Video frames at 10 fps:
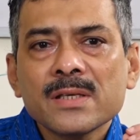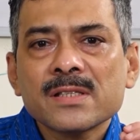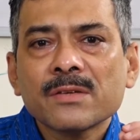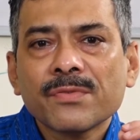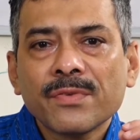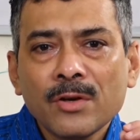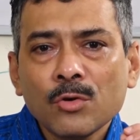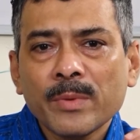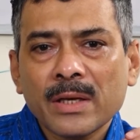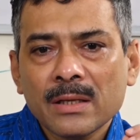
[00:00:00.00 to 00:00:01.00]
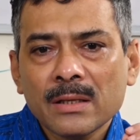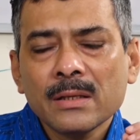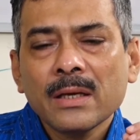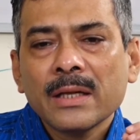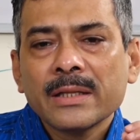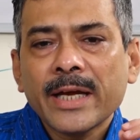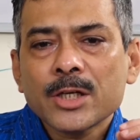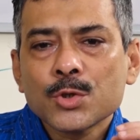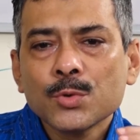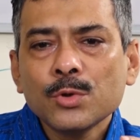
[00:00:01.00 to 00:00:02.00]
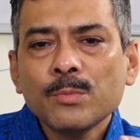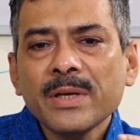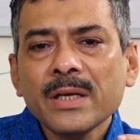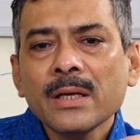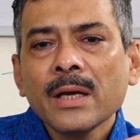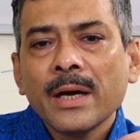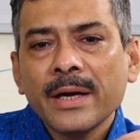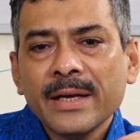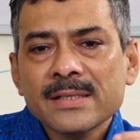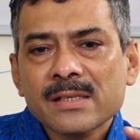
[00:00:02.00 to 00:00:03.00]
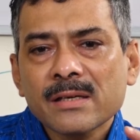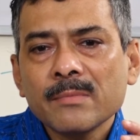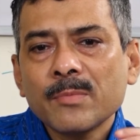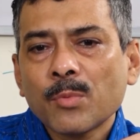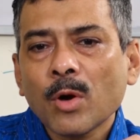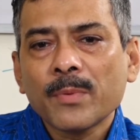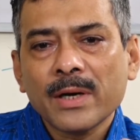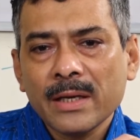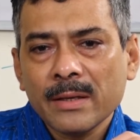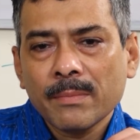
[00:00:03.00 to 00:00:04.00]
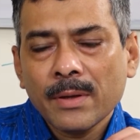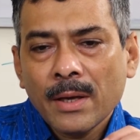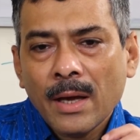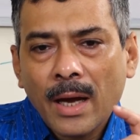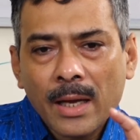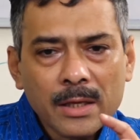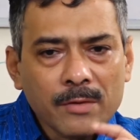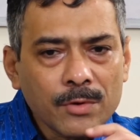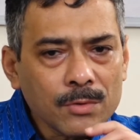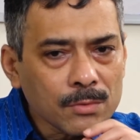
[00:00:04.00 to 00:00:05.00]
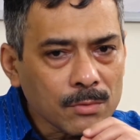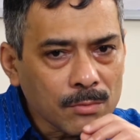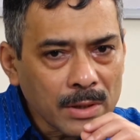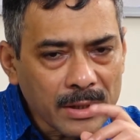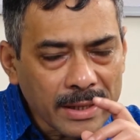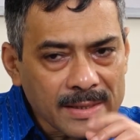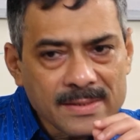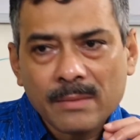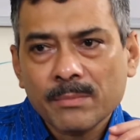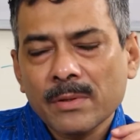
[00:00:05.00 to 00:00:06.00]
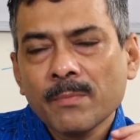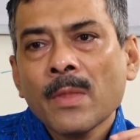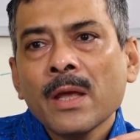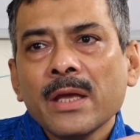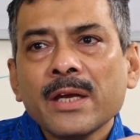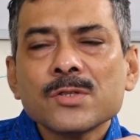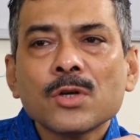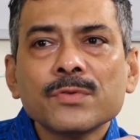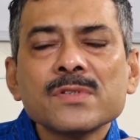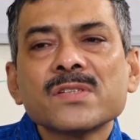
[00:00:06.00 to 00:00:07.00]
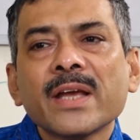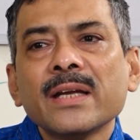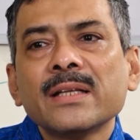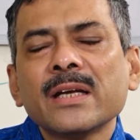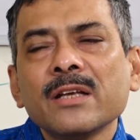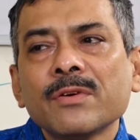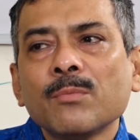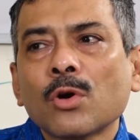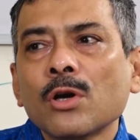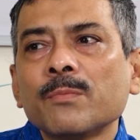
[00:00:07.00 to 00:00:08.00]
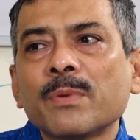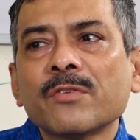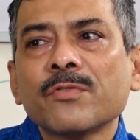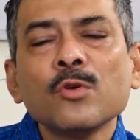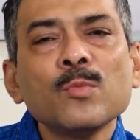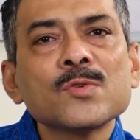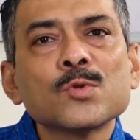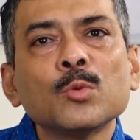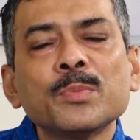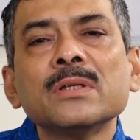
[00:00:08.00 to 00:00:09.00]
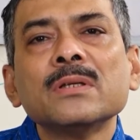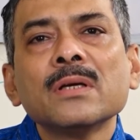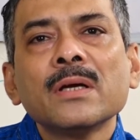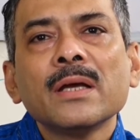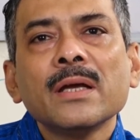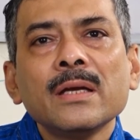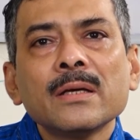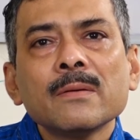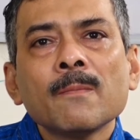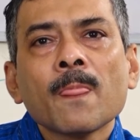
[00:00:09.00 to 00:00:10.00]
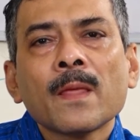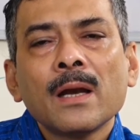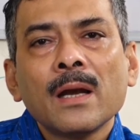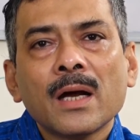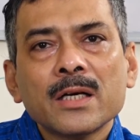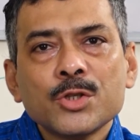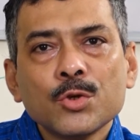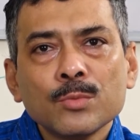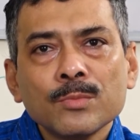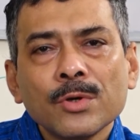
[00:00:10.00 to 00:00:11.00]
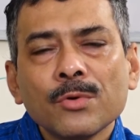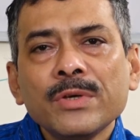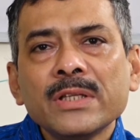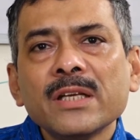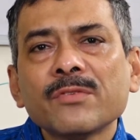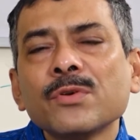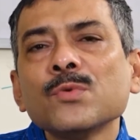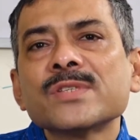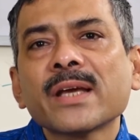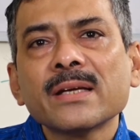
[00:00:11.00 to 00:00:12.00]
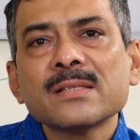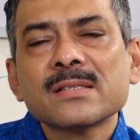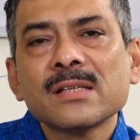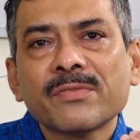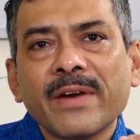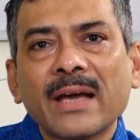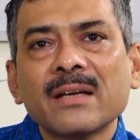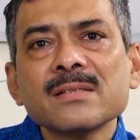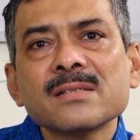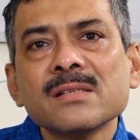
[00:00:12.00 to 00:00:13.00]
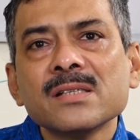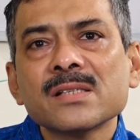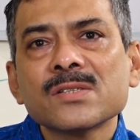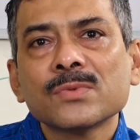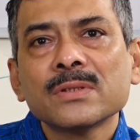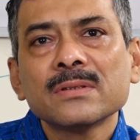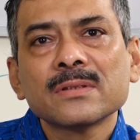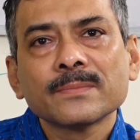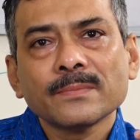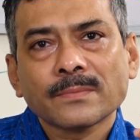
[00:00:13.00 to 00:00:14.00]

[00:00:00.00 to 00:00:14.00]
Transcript: is a phenomenon that should be described properly. I will give you one example. It is often said that if a bottle of perfume is opened in a large room, within a few seconds the fragrance reaches one's